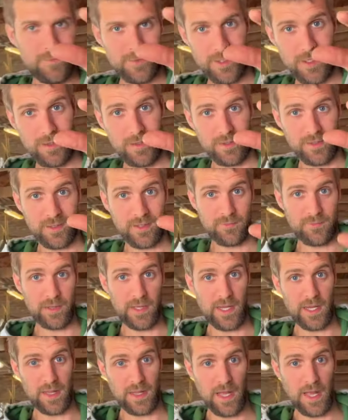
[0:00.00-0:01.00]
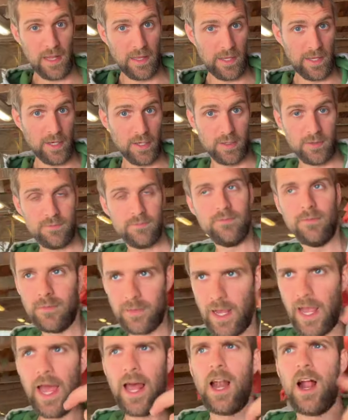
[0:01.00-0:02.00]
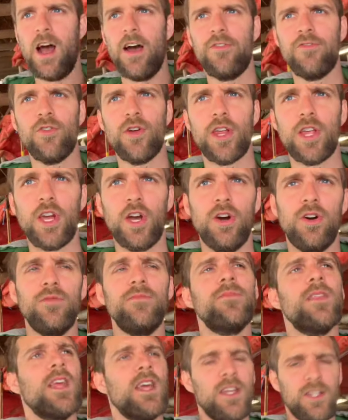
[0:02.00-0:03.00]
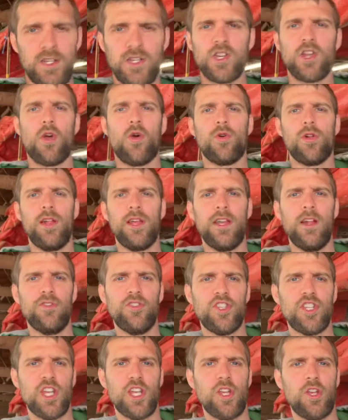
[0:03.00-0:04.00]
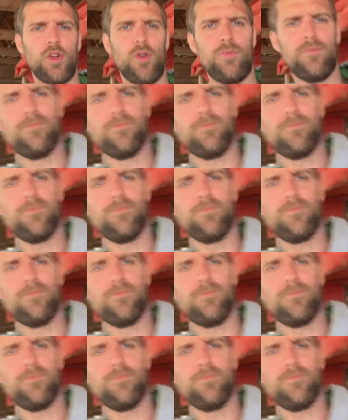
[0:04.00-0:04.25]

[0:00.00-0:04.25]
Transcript: I'll explain that later. And off we go to go clean up the chicken coop.